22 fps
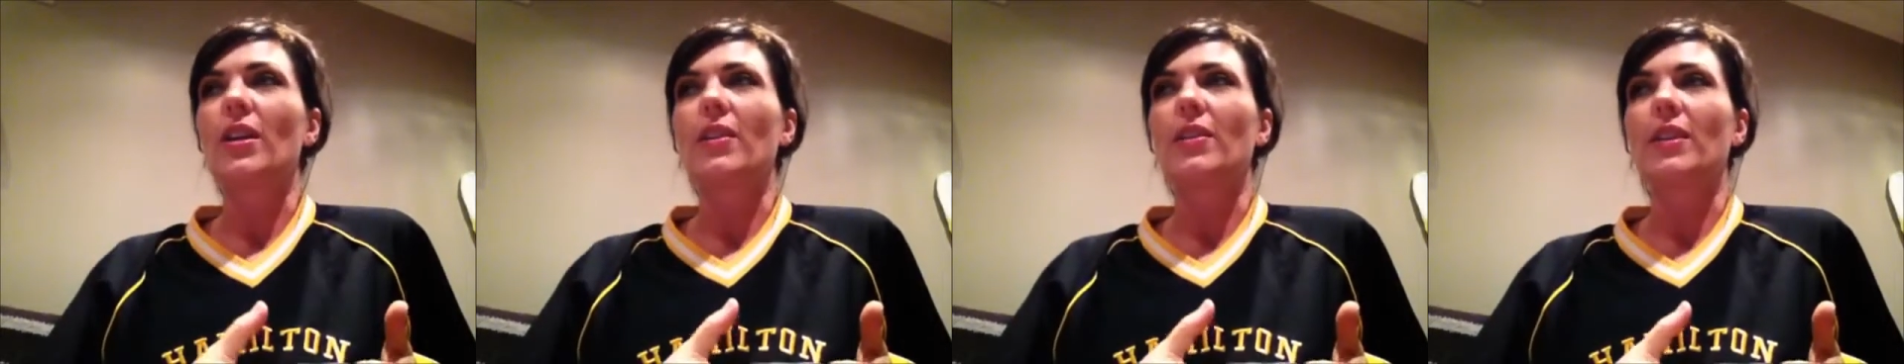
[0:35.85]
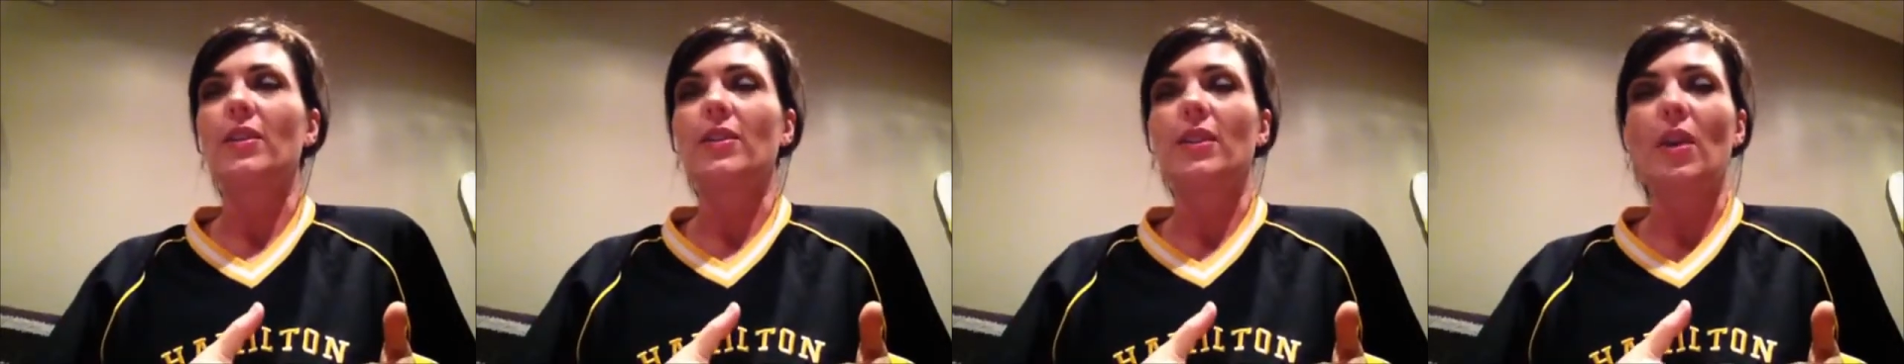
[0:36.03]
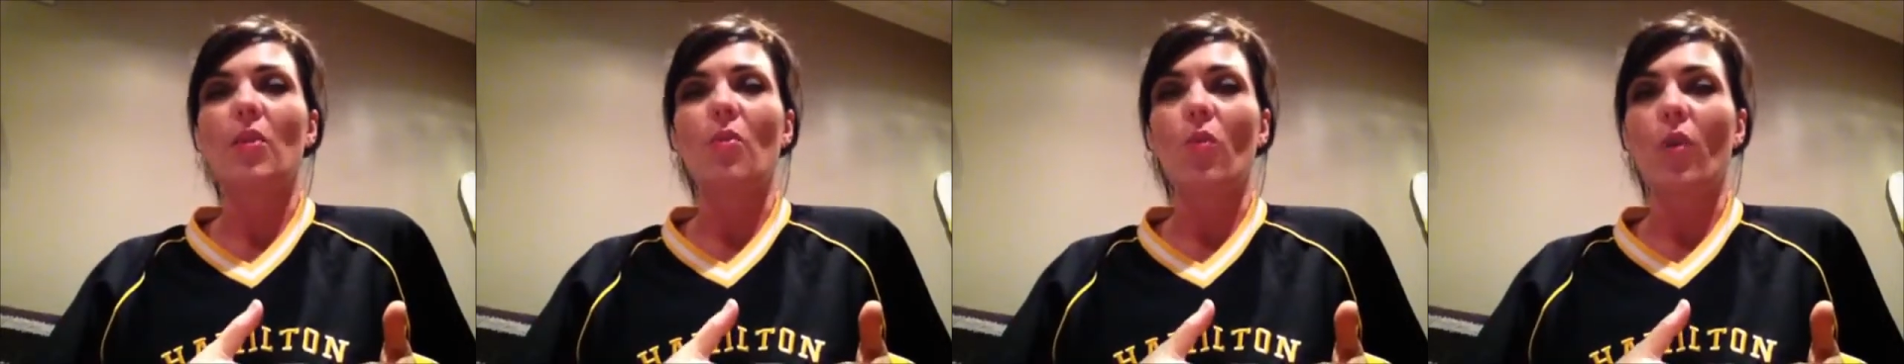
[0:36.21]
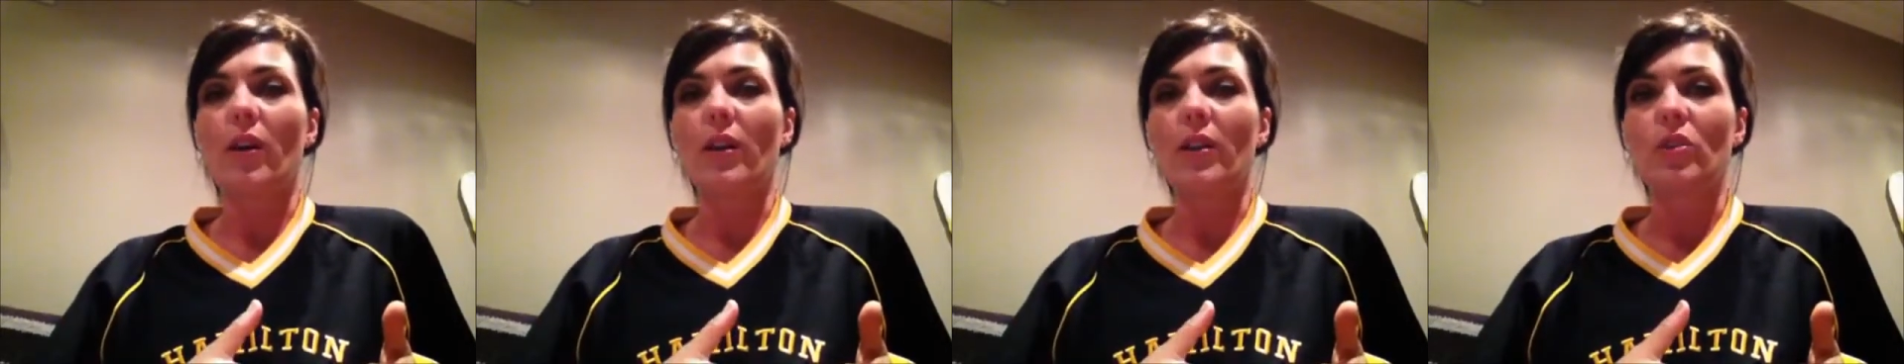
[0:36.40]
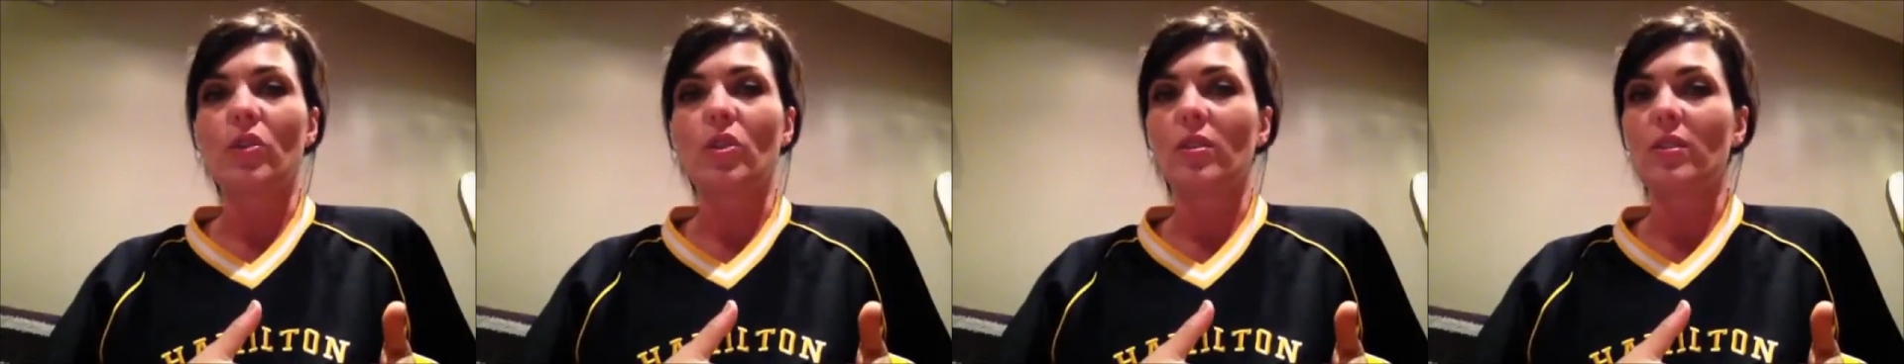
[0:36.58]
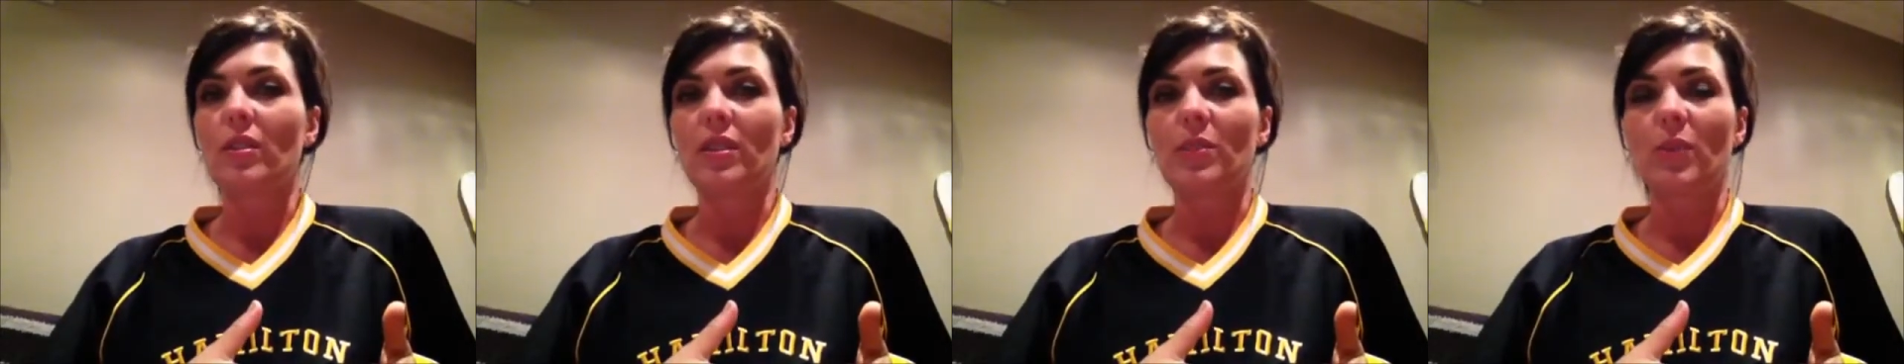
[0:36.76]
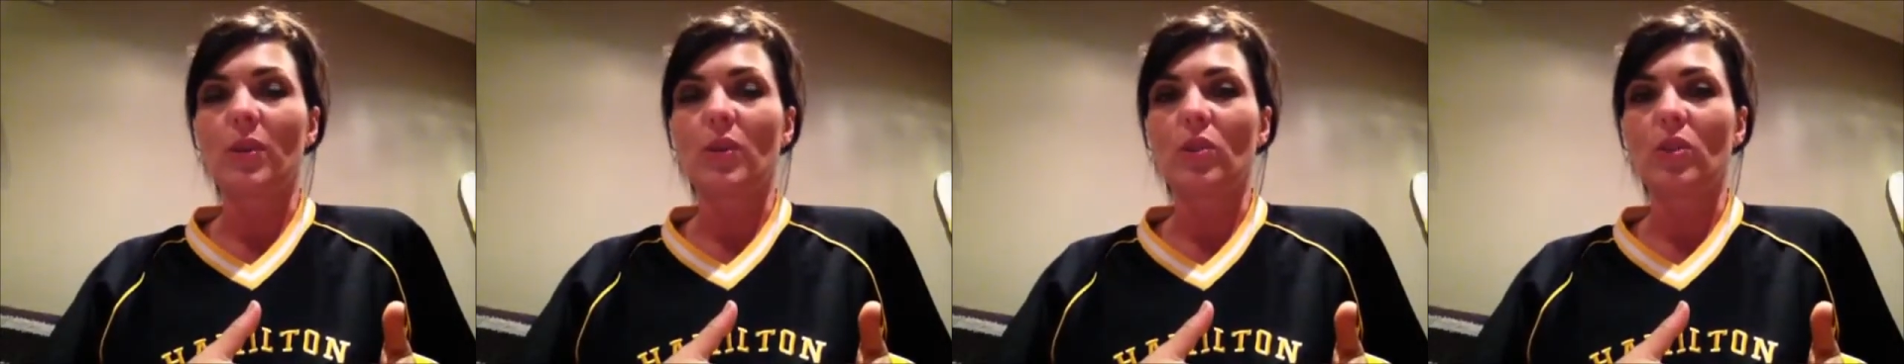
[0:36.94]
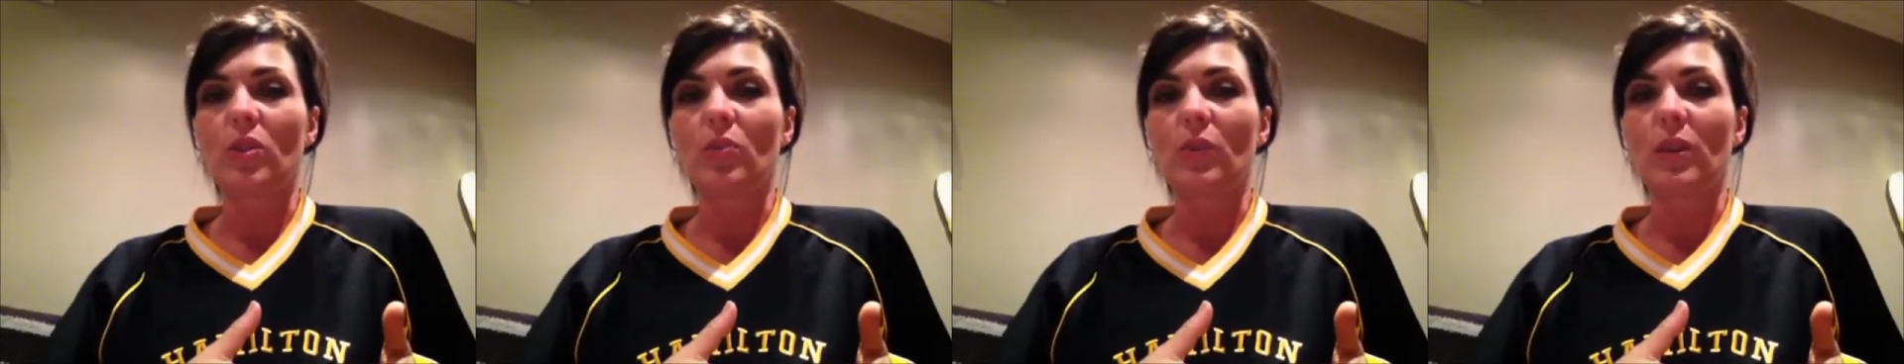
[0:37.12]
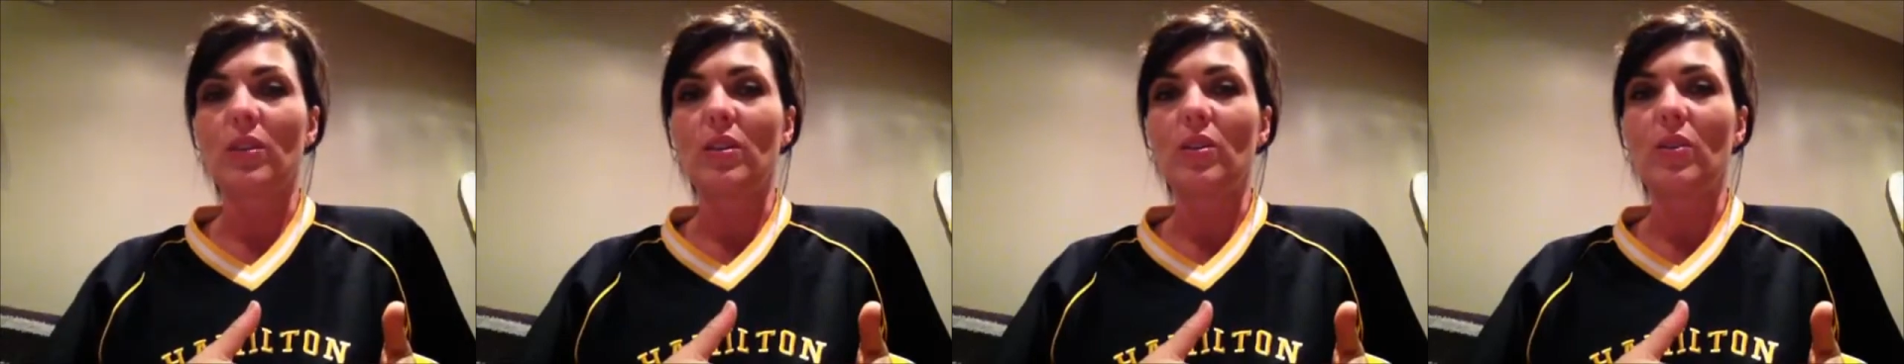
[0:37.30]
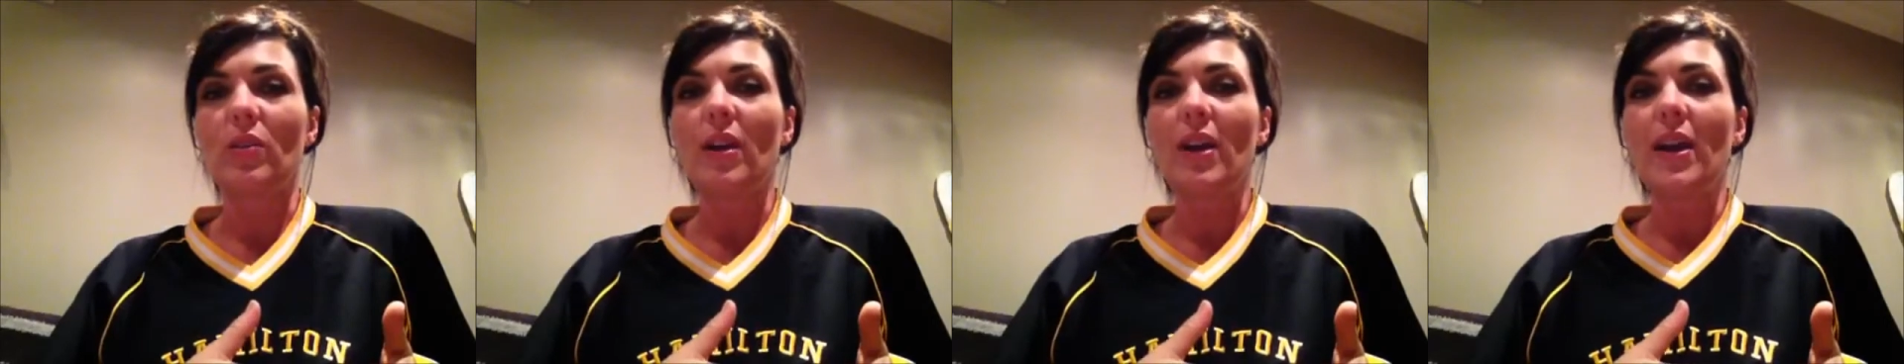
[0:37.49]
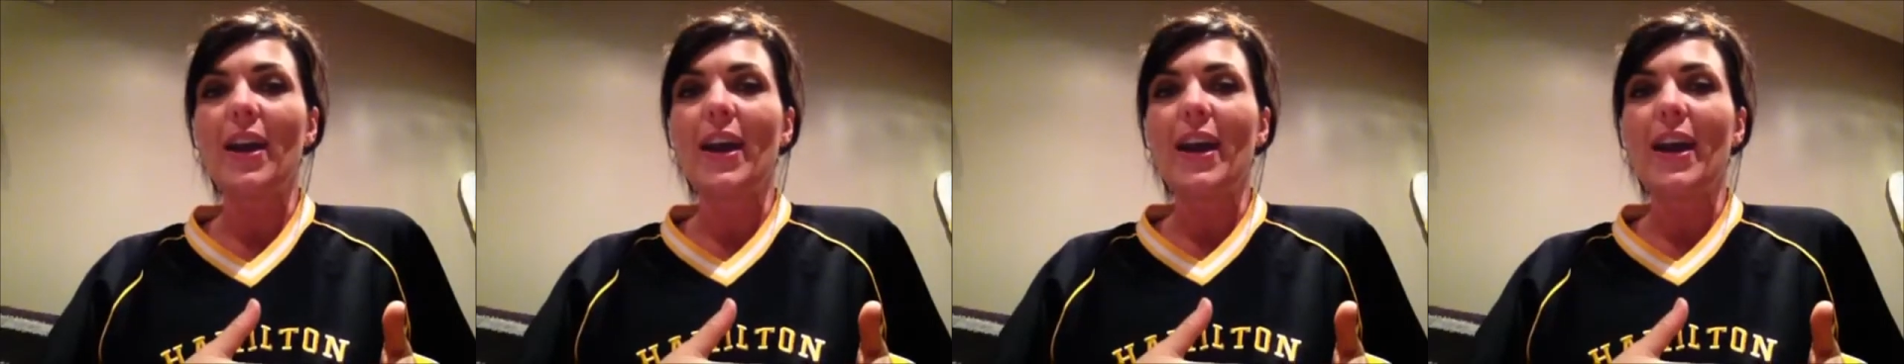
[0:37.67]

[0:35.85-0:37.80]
I think they want it just as much as we do.